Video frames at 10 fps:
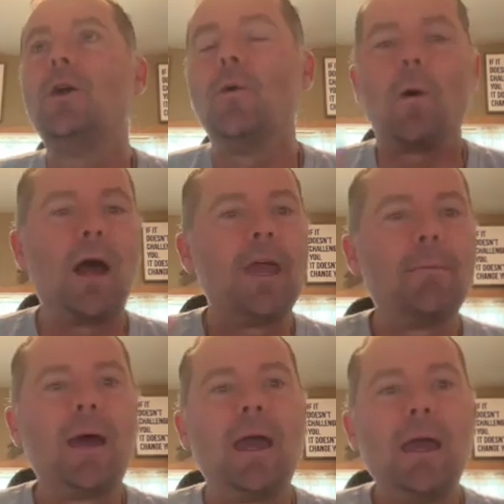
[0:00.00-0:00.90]
why am
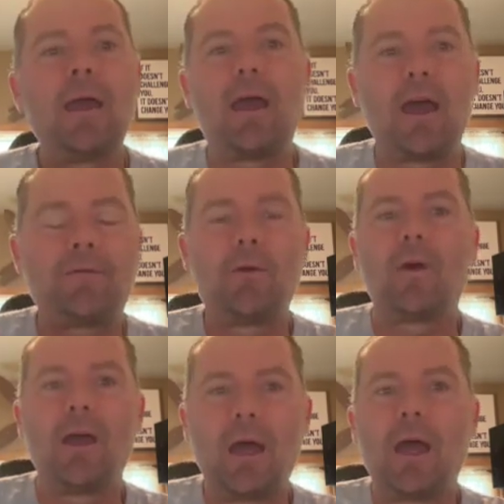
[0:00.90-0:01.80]
I, after
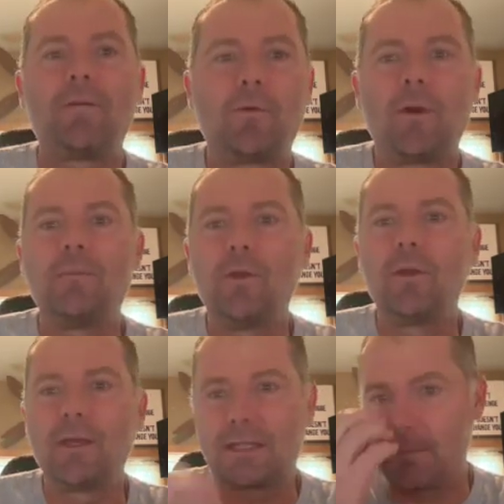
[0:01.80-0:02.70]
I'm
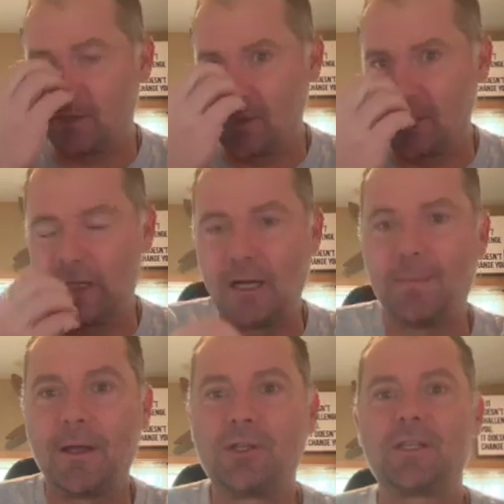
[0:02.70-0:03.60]
doing this, I'm still seeing a
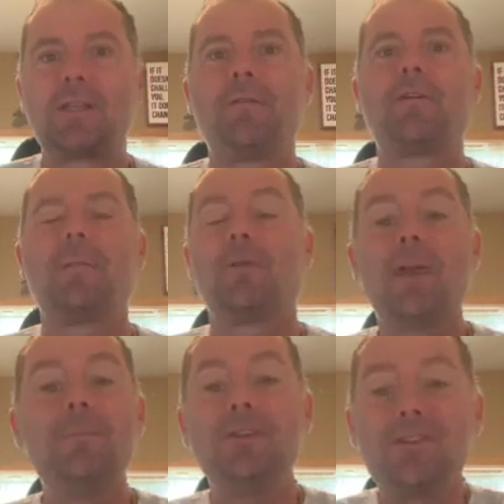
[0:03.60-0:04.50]
bunch of stuff come out?
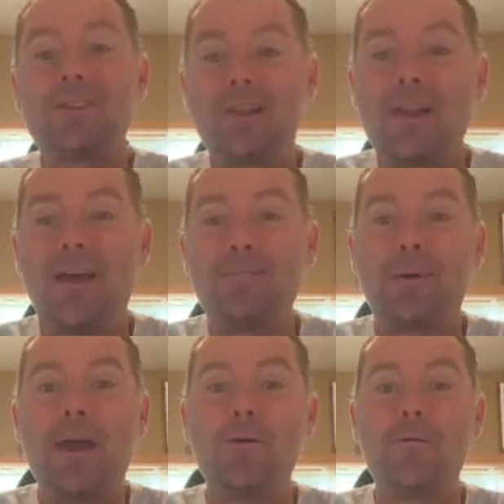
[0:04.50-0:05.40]
That means you still have
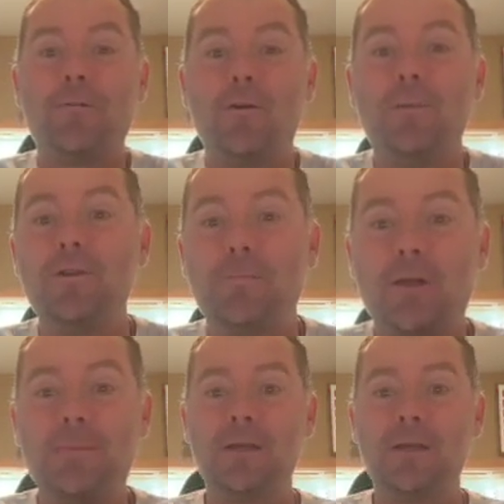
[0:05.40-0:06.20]
biofilm in your plumbing